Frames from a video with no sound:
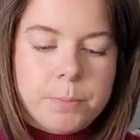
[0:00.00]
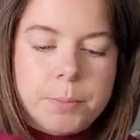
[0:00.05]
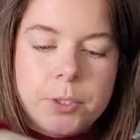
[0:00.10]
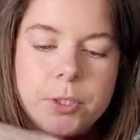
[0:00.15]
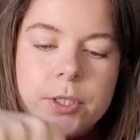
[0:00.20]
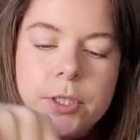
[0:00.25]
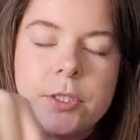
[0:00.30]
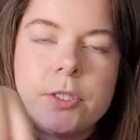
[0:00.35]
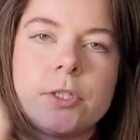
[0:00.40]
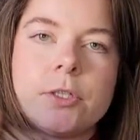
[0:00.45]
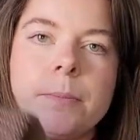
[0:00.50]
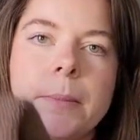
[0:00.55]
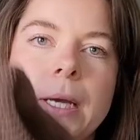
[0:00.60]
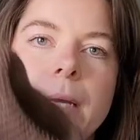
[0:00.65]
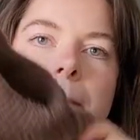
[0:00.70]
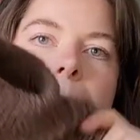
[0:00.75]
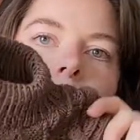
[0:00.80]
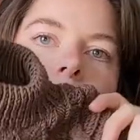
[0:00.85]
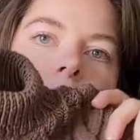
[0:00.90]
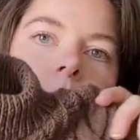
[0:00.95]
but this is
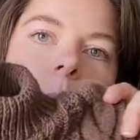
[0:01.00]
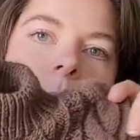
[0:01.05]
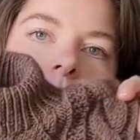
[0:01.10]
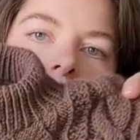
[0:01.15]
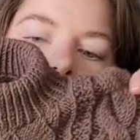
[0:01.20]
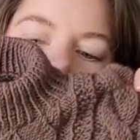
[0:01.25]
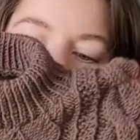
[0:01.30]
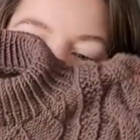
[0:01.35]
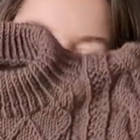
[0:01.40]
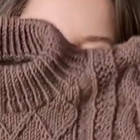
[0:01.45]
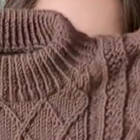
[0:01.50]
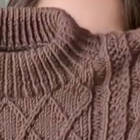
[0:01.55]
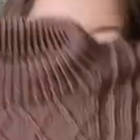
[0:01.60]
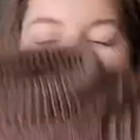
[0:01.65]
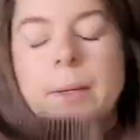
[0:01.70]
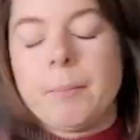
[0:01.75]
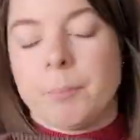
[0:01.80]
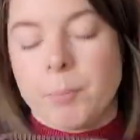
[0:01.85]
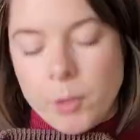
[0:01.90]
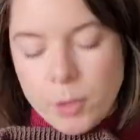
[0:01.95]
my Moby sweater for
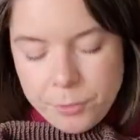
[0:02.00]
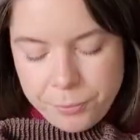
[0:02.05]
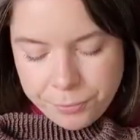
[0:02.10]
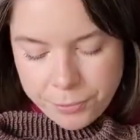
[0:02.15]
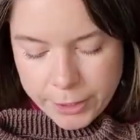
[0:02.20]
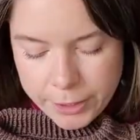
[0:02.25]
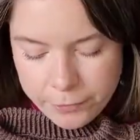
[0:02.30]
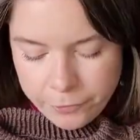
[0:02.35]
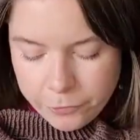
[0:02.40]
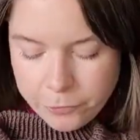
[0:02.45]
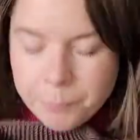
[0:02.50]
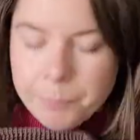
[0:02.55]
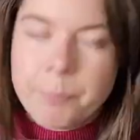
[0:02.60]
my boyfriend.